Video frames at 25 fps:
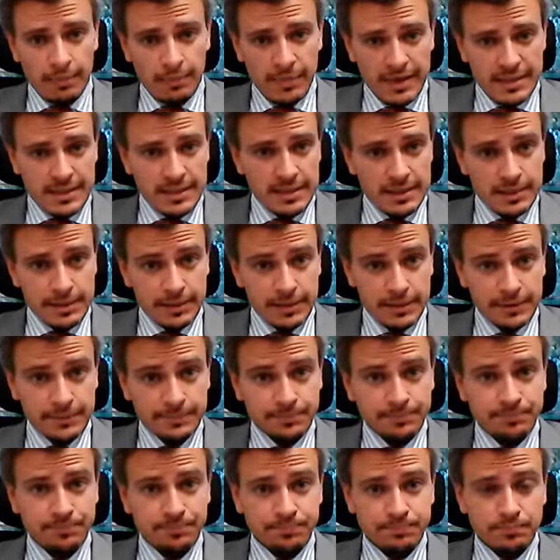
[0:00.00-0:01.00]
basically,
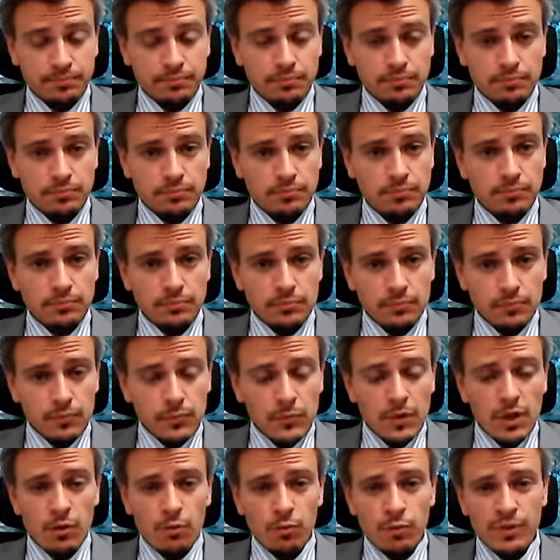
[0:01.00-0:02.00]

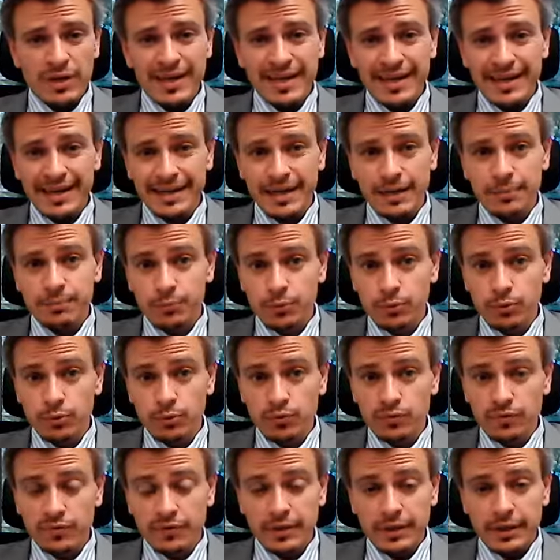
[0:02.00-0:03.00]
we cannot
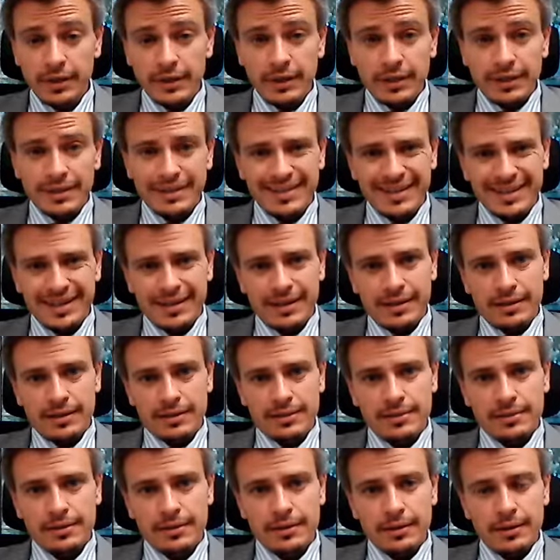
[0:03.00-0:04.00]
prove that
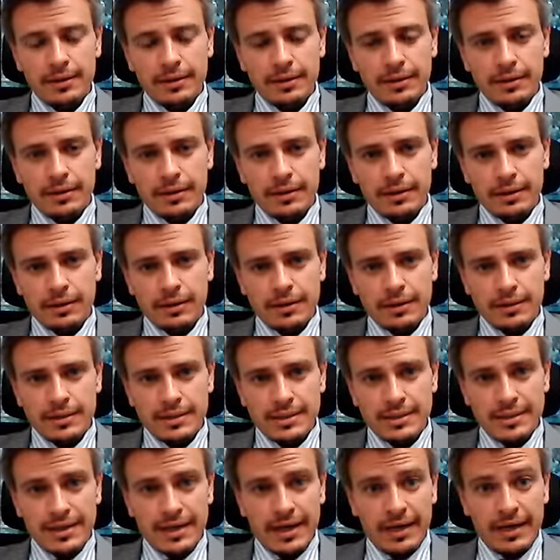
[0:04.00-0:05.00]

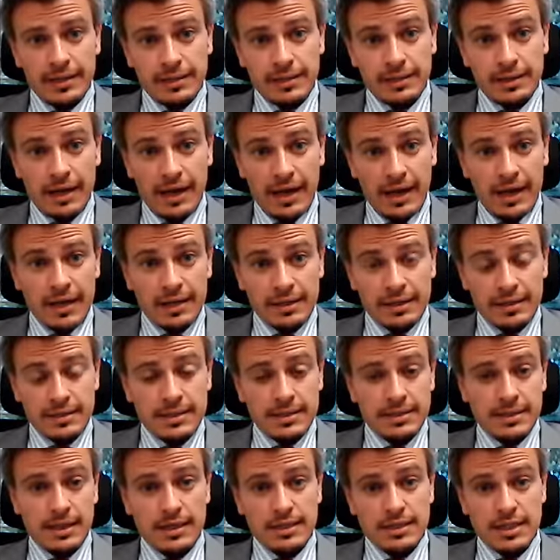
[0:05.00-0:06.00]
state aid and
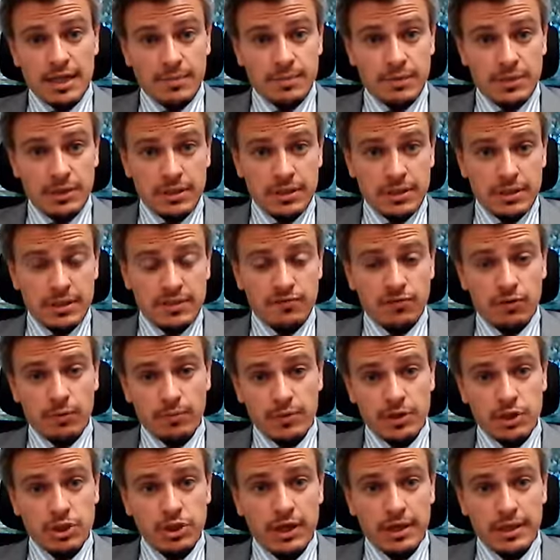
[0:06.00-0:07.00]
state subsidies
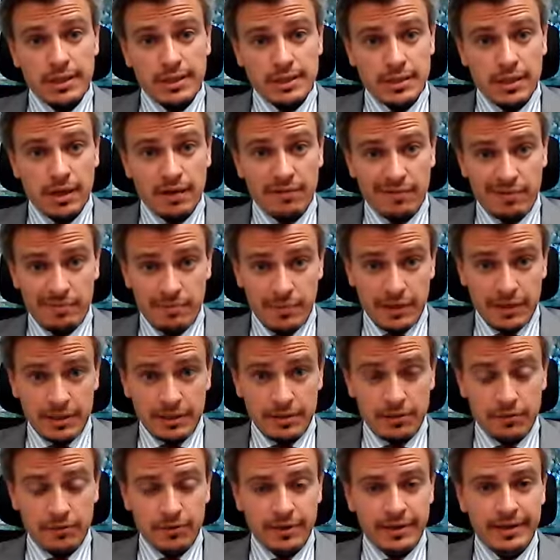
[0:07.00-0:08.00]
from the Chinese government
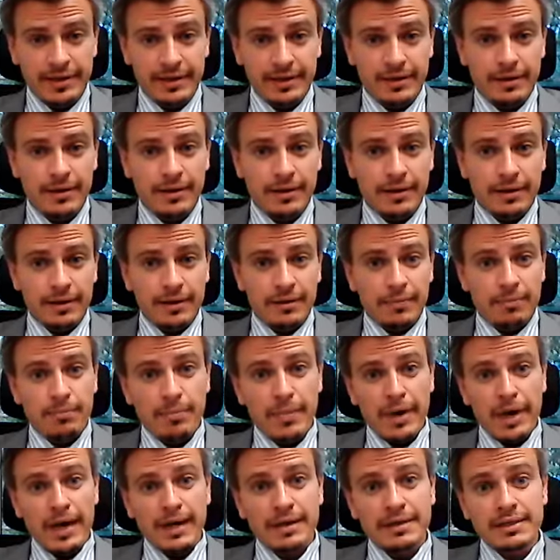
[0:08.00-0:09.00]
really
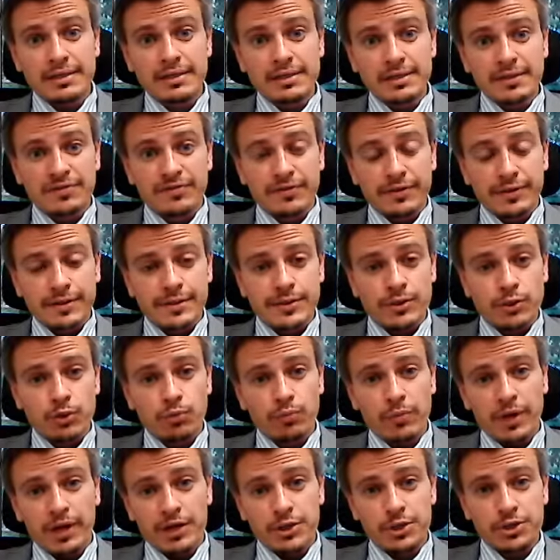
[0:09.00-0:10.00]
make the difference to
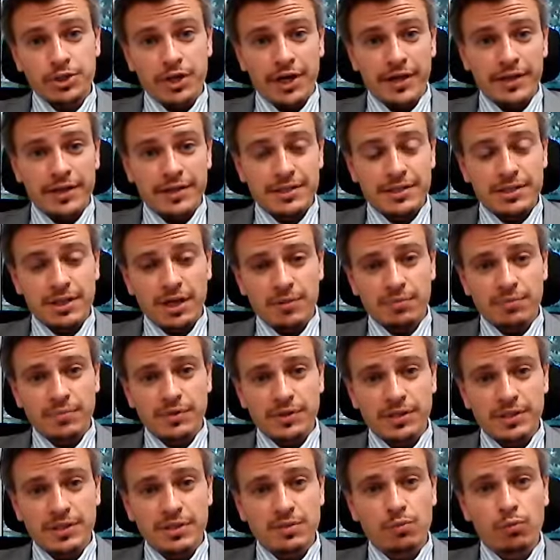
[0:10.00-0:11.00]
make Chinese
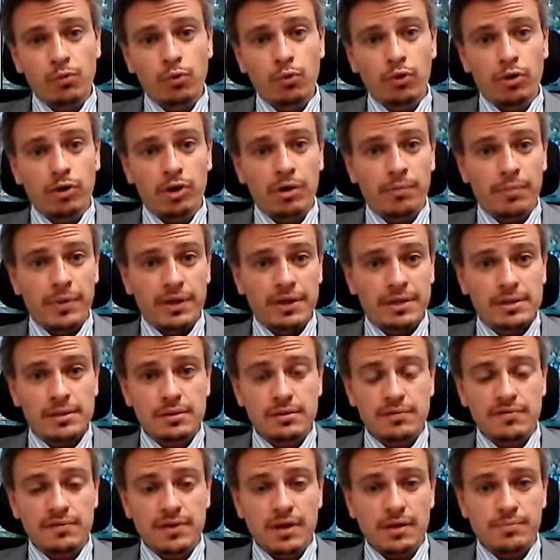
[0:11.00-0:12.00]
companies more
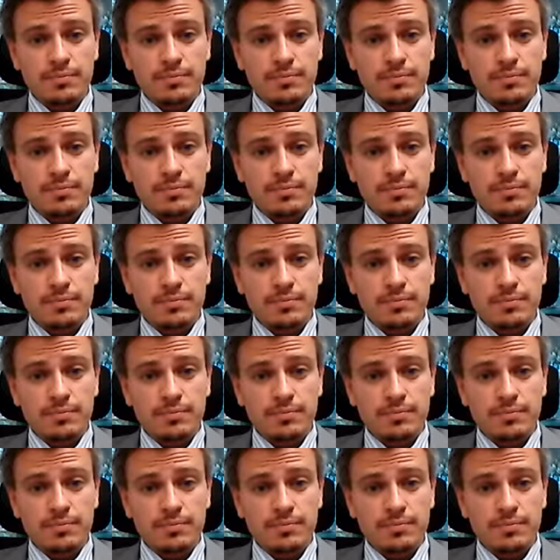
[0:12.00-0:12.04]
competitive